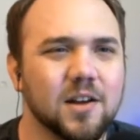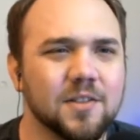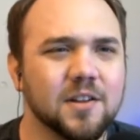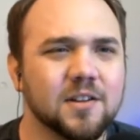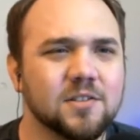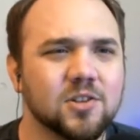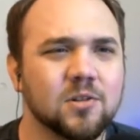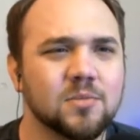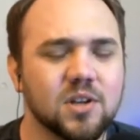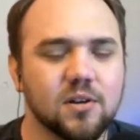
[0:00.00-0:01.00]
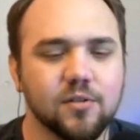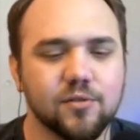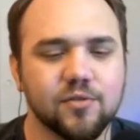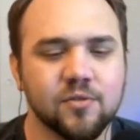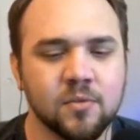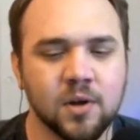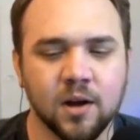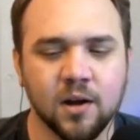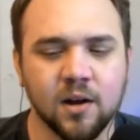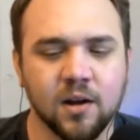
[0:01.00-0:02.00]
And then in terms of
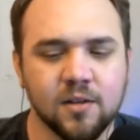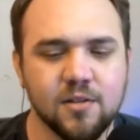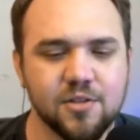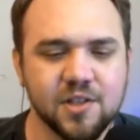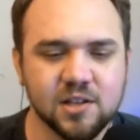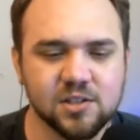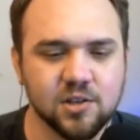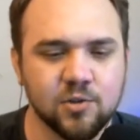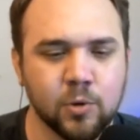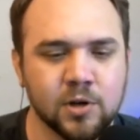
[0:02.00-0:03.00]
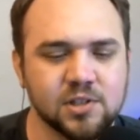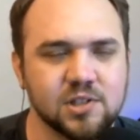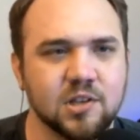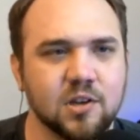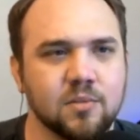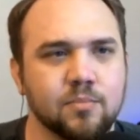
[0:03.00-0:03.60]
things that you want to see